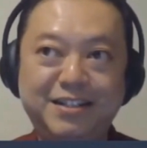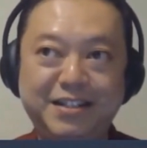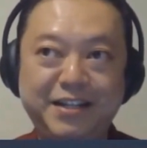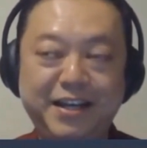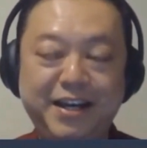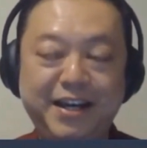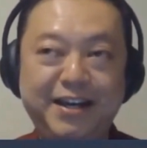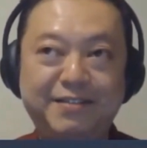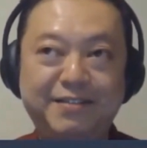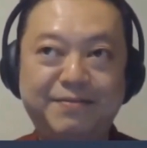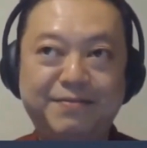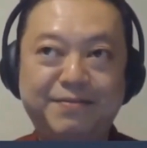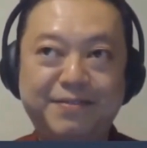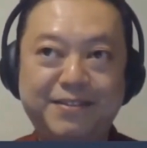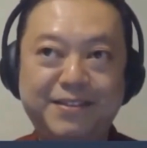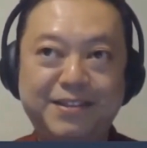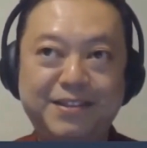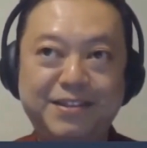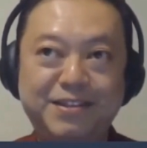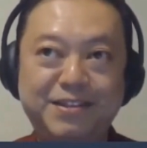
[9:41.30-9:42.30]
yeah.
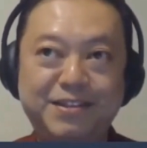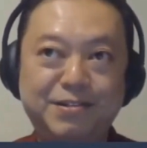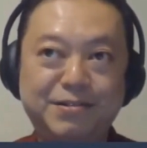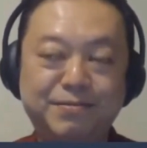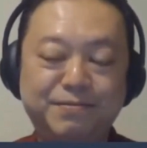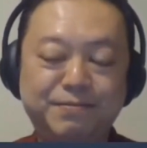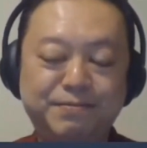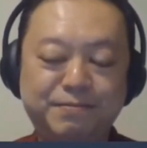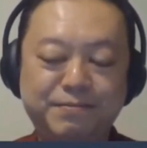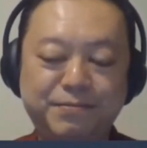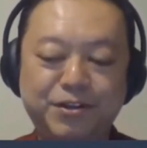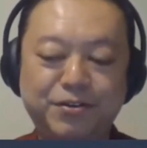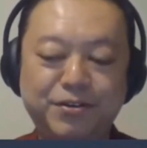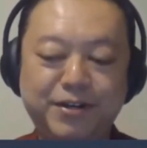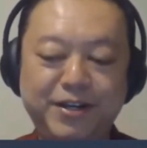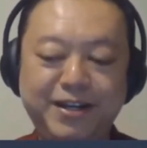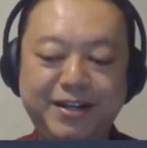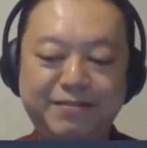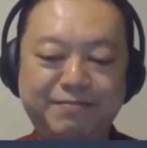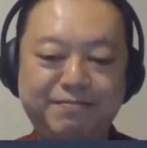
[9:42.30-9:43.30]
So
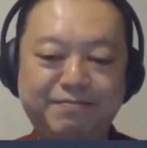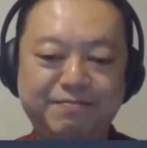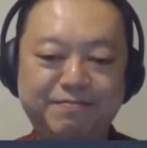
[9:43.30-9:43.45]
go ahead.